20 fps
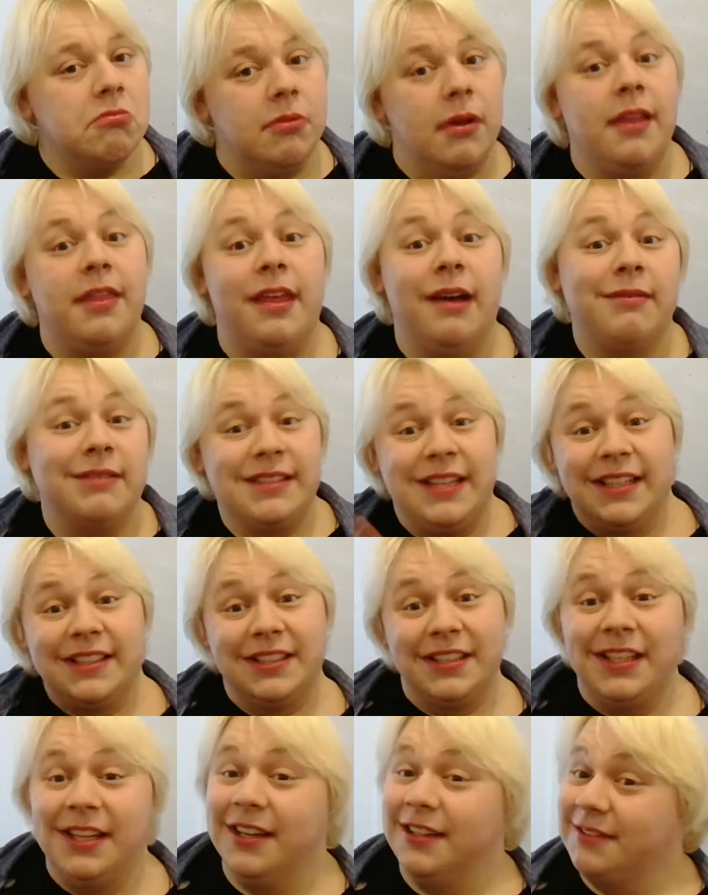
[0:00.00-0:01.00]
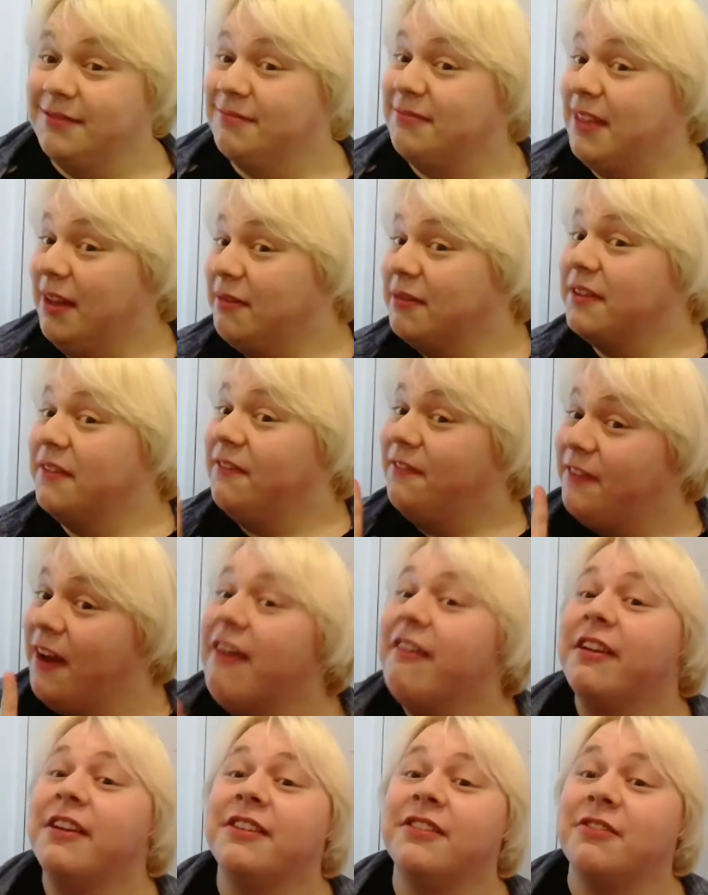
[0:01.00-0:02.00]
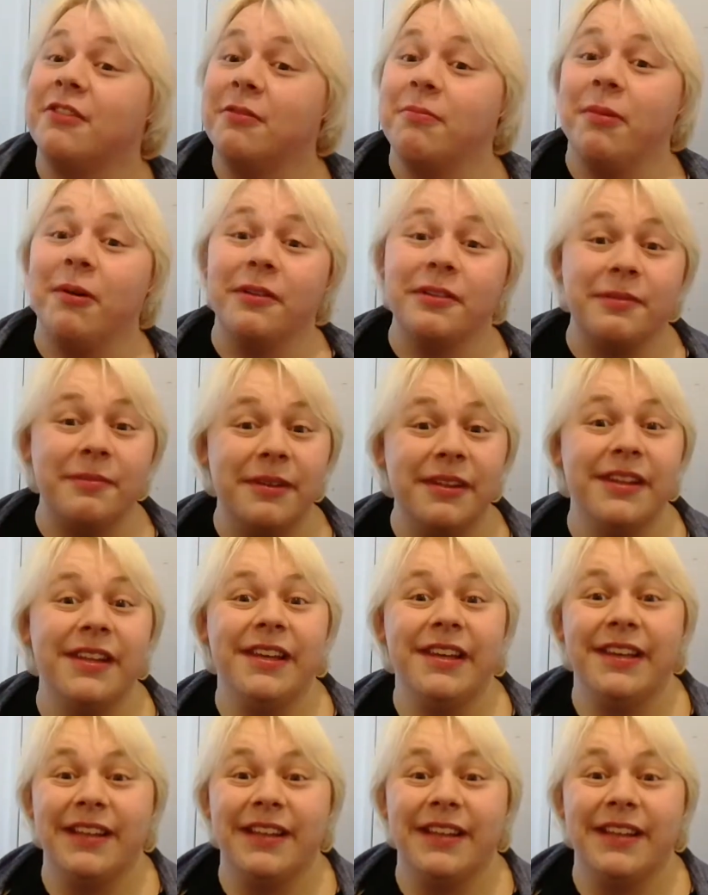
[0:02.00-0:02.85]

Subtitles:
That was a very strong possibility,